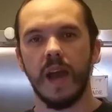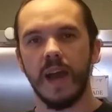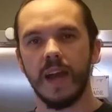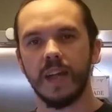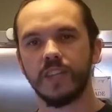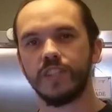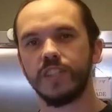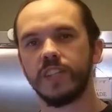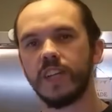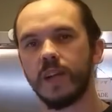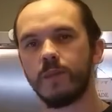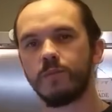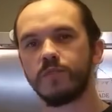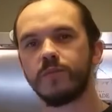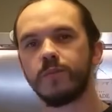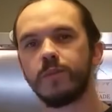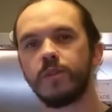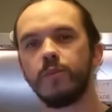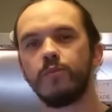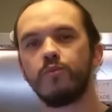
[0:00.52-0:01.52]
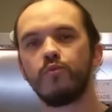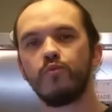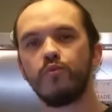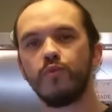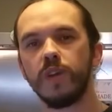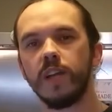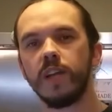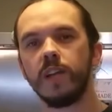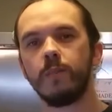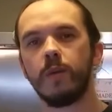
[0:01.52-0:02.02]
Action cameras have become
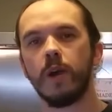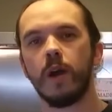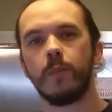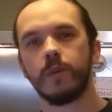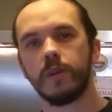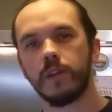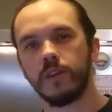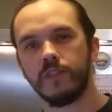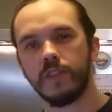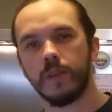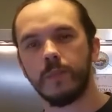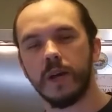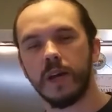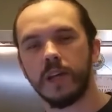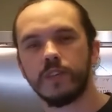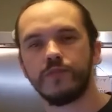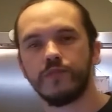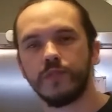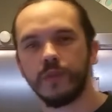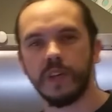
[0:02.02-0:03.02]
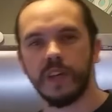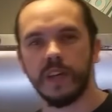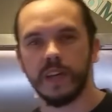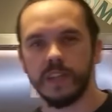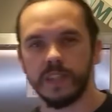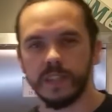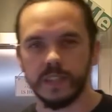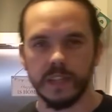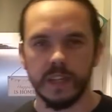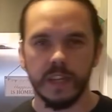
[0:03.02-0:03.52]
really popular over the past few
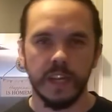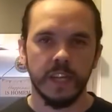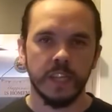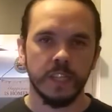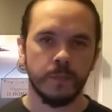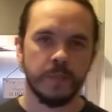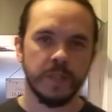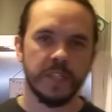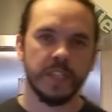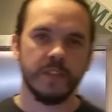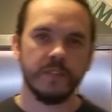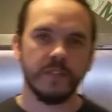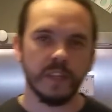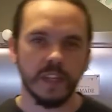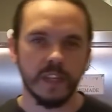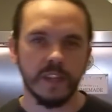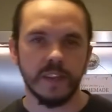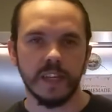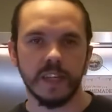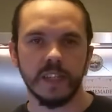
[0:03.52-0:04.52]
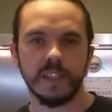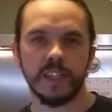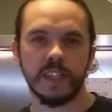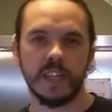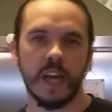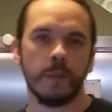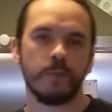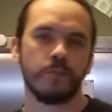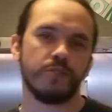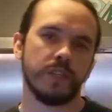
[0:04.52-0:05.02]
years, specifically thanks to
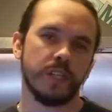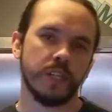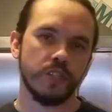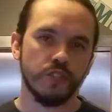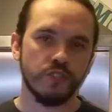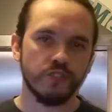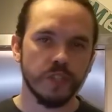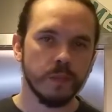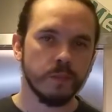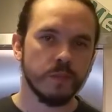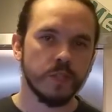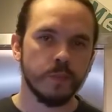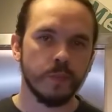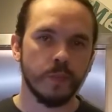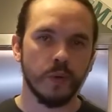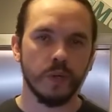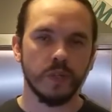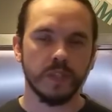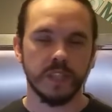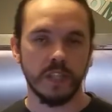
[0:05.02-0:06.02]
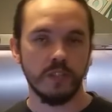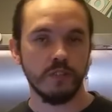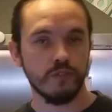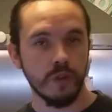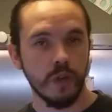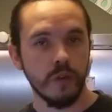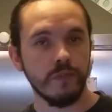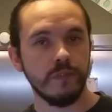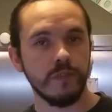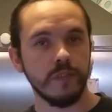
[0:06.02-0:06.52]
capturing extreme sports and
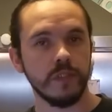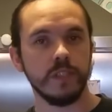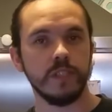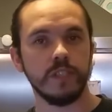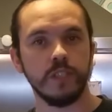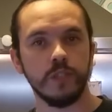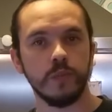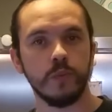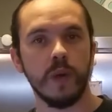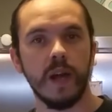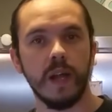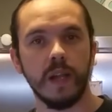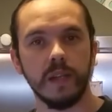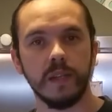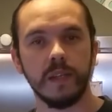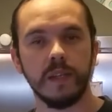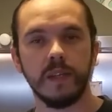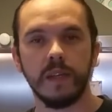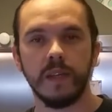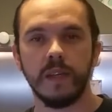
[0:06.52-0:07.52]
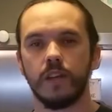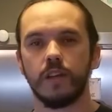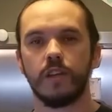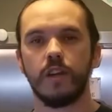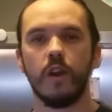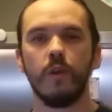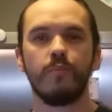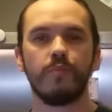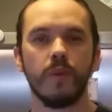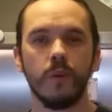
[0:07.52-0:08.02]
drone footage as well.
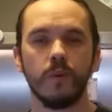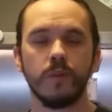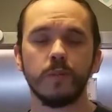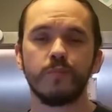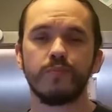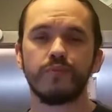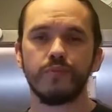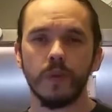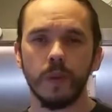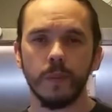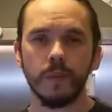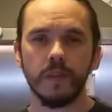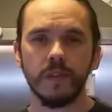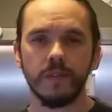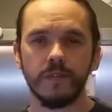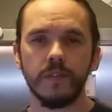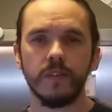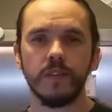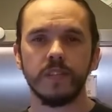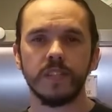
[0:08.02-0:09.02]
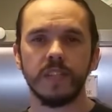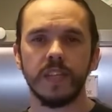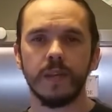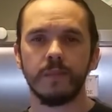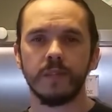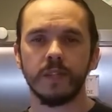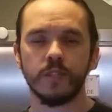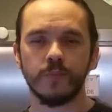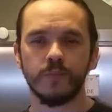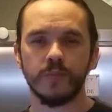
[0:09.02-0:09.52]
GoPro is probably the first name
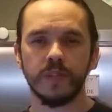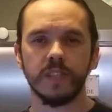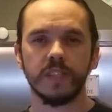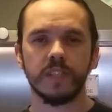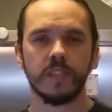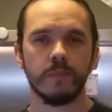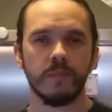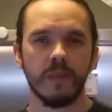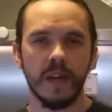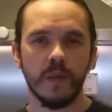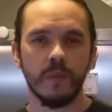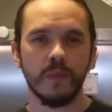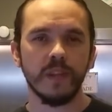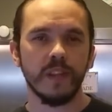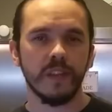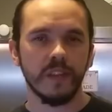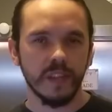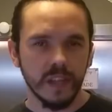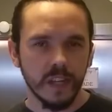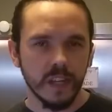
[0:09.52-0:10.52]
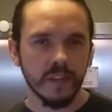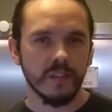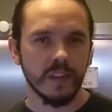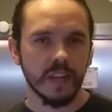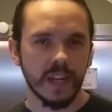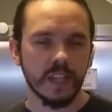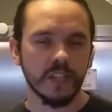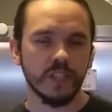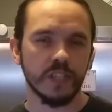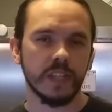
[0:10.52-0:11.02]
that springs to mind when you think of an
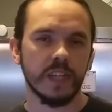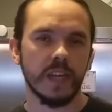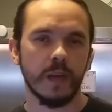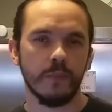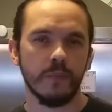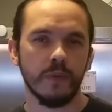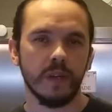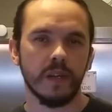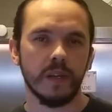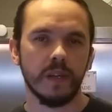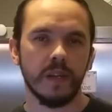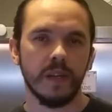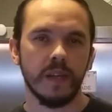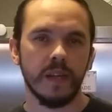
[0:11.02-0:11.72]
action camera.